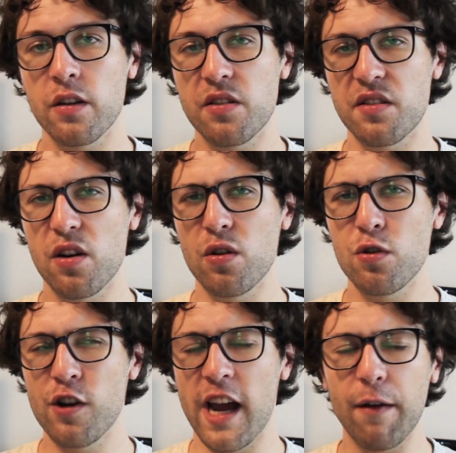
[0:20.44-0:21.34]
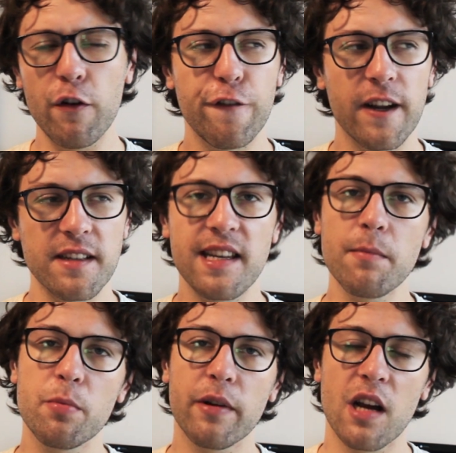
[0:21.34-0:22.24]
So everything
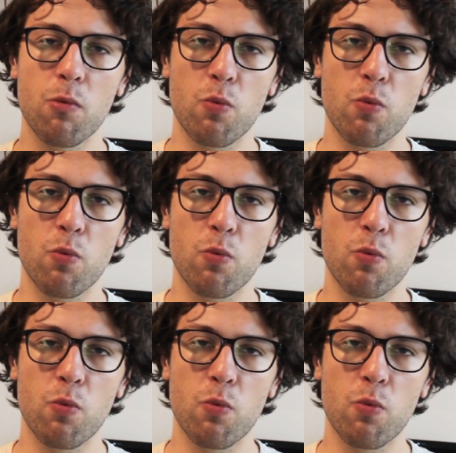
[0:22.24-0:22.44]
seems to become